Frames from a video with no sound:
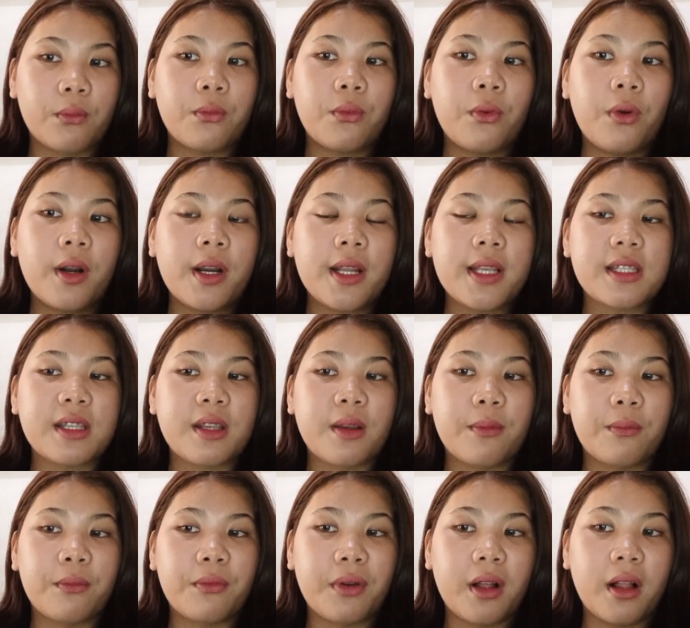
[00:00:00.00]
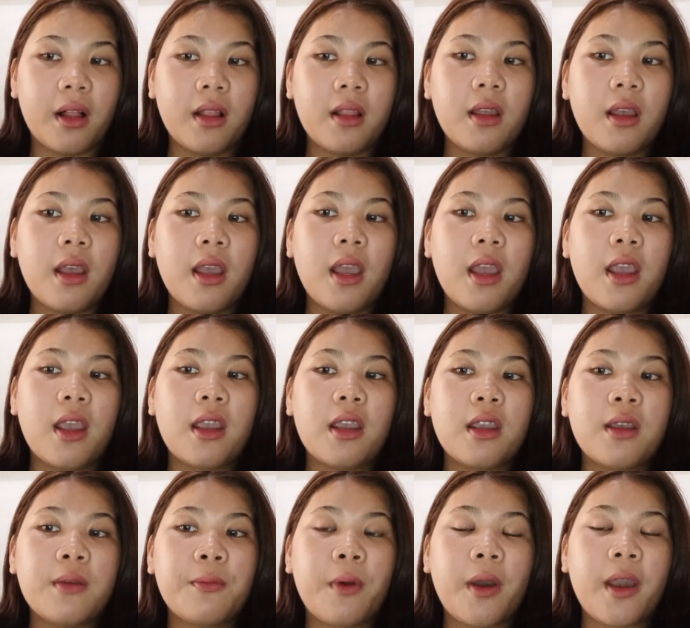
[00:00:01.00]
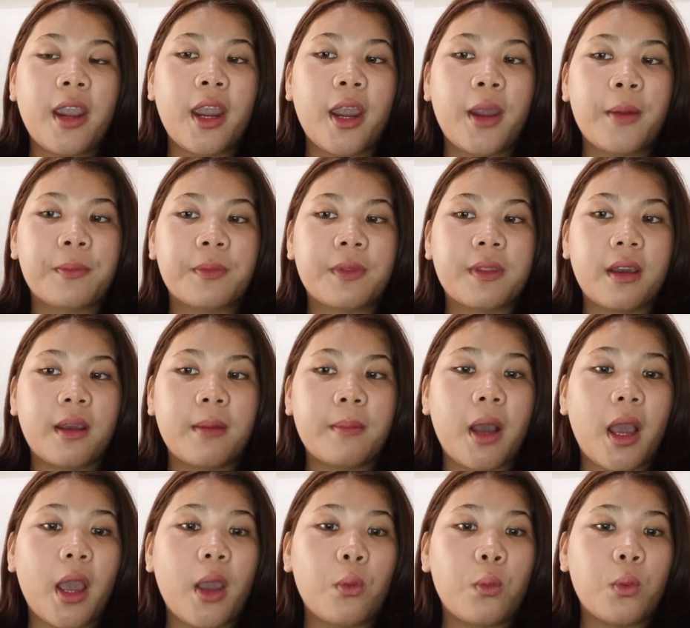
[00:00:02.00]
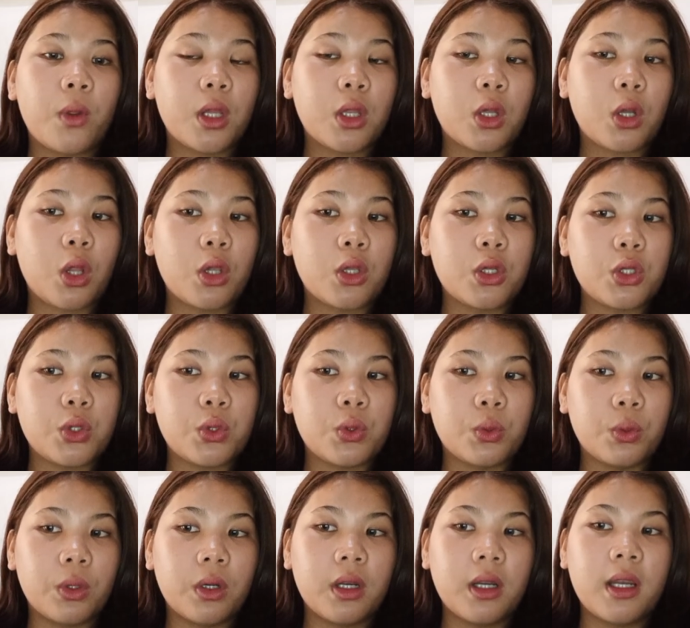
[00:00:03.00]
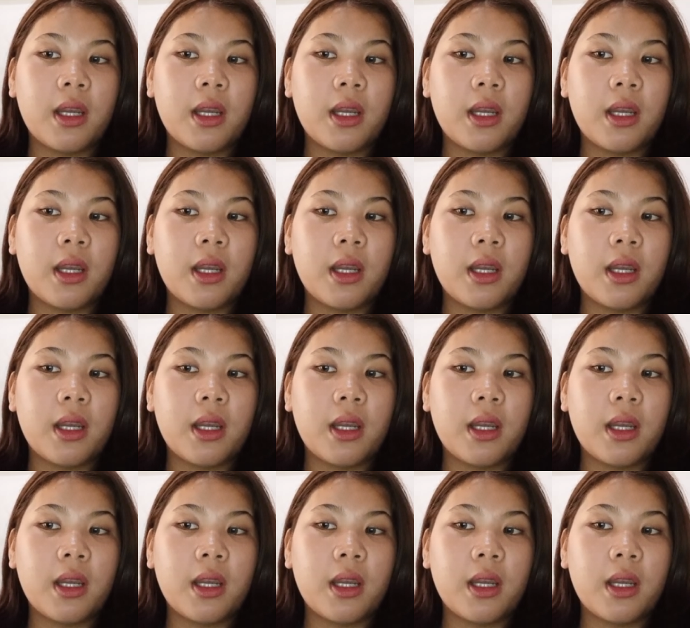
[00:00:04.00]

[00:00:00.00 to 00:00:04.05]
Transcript: For example, if I have time, I will call you.